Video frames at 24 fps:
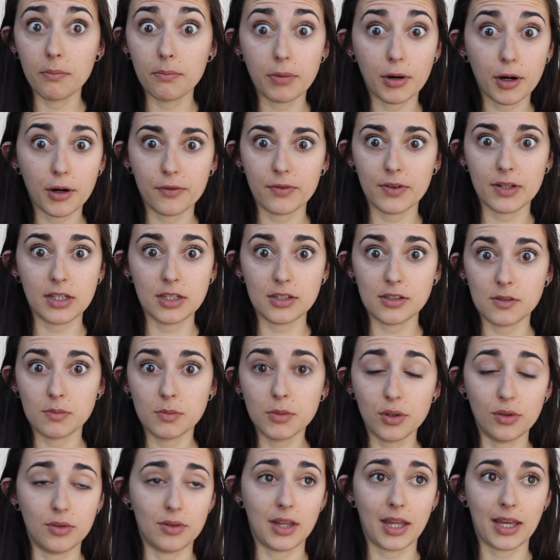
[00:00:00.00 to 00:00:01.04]
perfectly
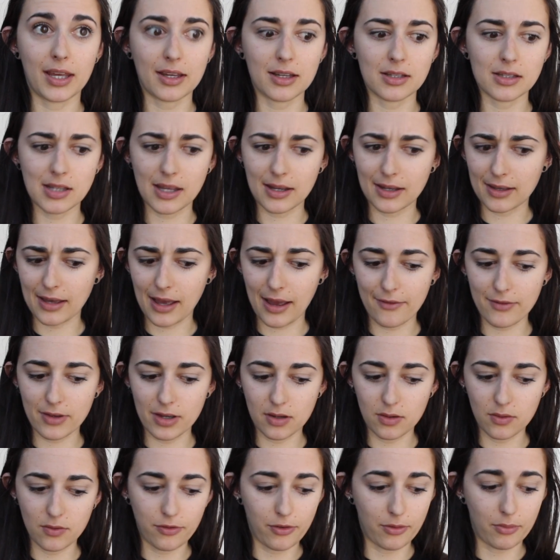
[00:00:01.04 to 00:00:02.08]
smooth. Like, it's like
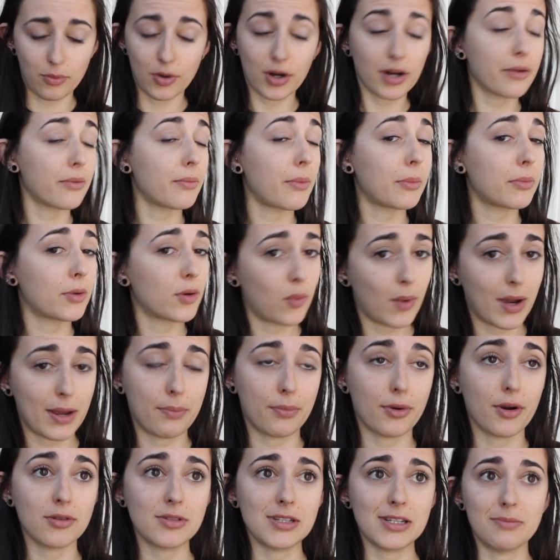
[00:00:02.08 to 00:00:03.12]
having, from what I remember, whey
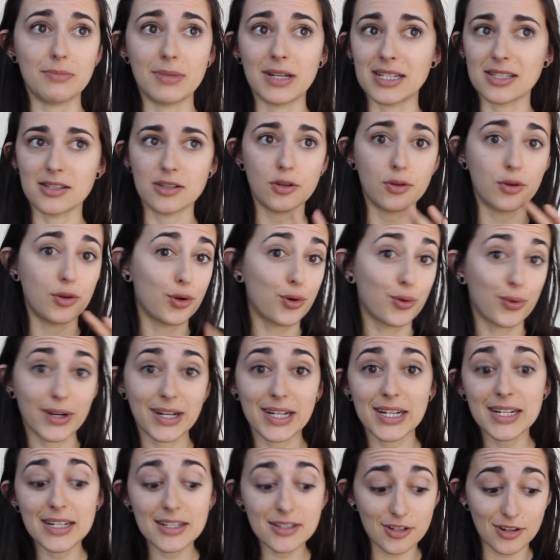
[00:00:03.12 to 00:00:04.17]
protein, because no
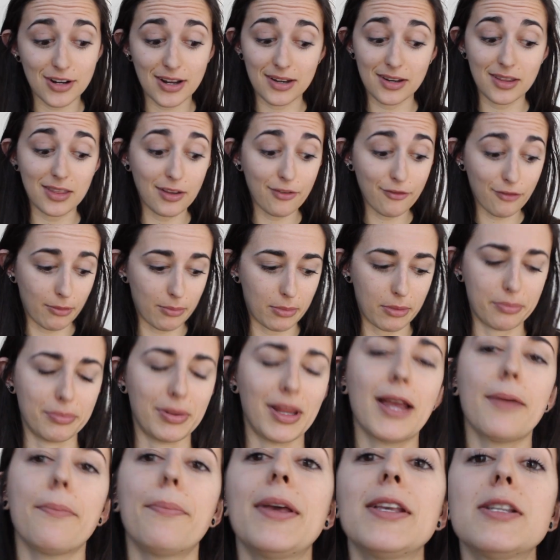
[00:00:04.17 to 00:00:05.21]
grittiness or anything from a
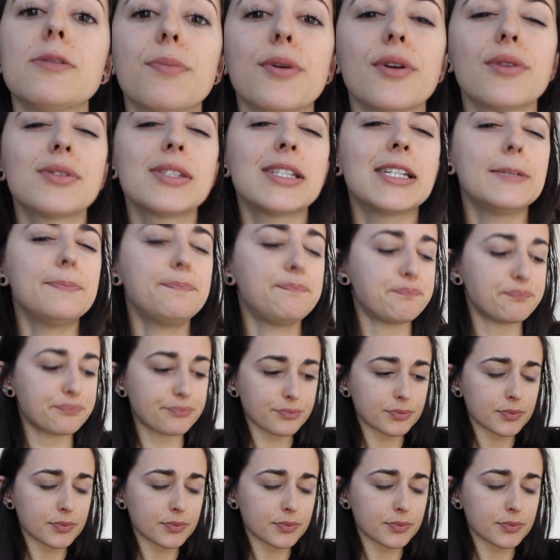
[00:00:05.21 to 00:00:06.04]
plant-based protein.